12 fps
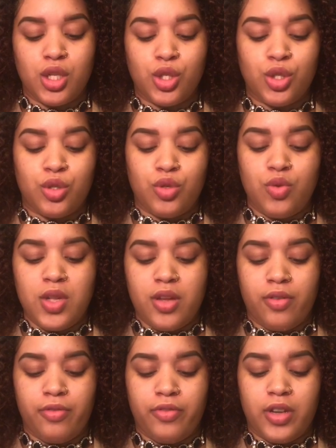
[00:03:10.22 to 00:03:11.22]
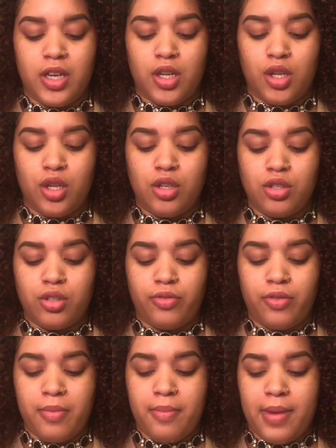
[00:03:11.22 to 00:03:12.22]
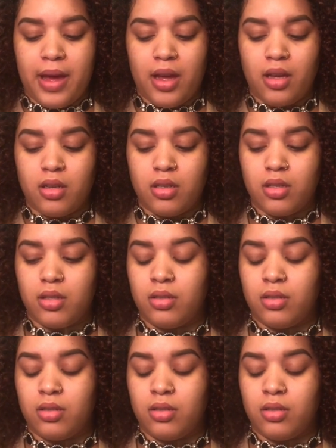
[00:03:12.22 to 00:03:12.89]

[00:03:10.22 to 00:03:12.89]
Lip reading: Studio Finish from MAC.